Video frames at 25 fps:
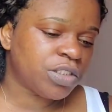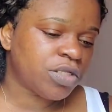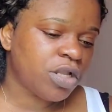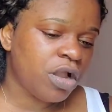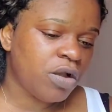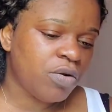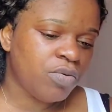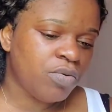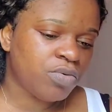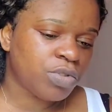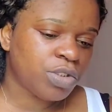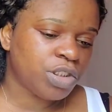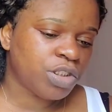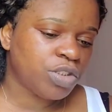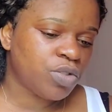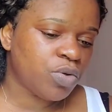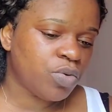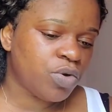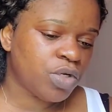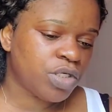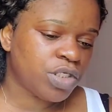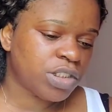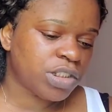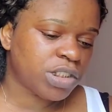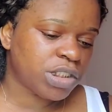she said she
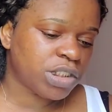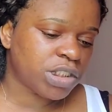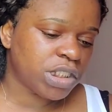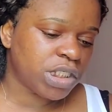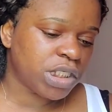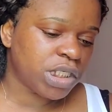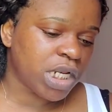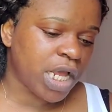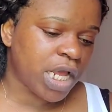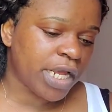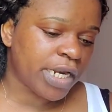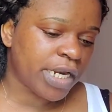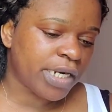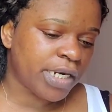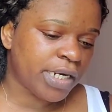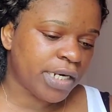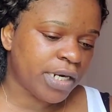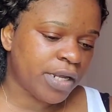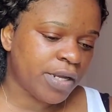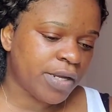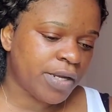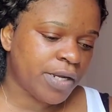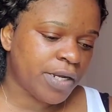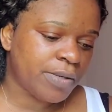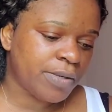don't want to
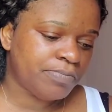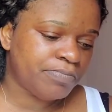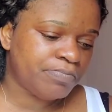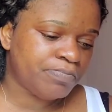see